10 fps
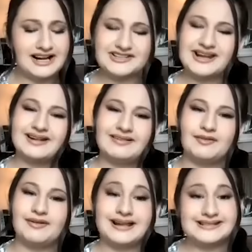I just had a
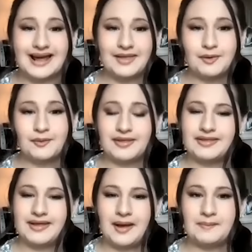little get together with
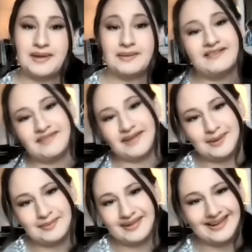uh, me and my
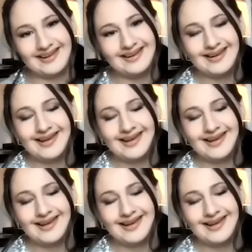family,